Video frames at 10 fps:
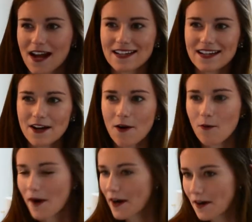I didn't know
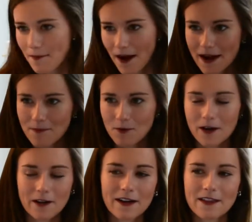where to buy
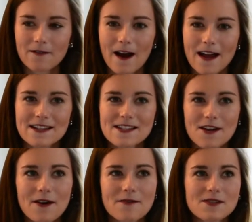embroidery thread,
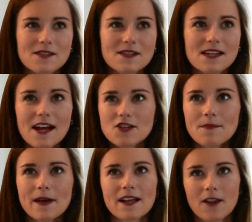so it was such a
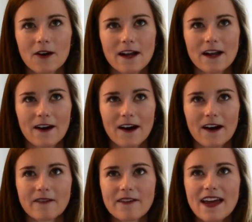big learning
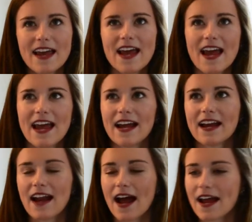curve.
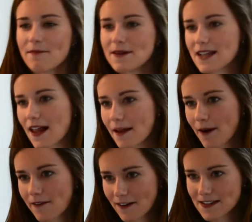And I had been telling
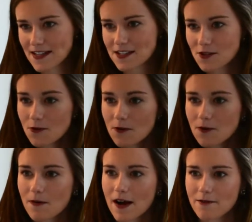my friends at
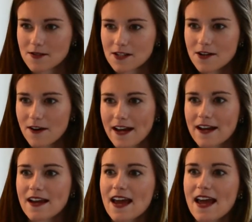school what I was
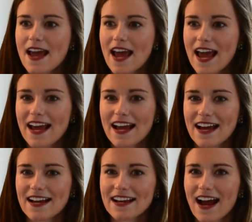doing,
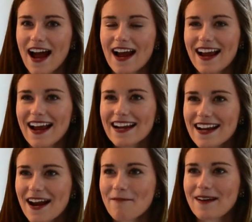and I
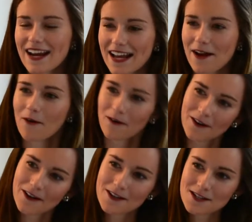ended up getting
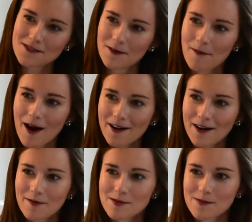orders for
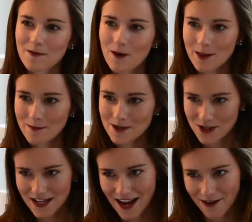monograms before the
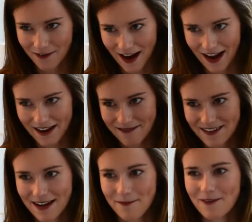machine had arrived
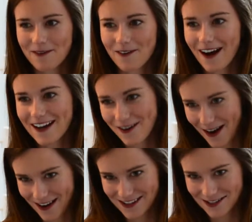and before I knew
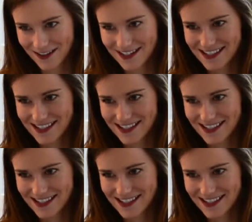how to do it.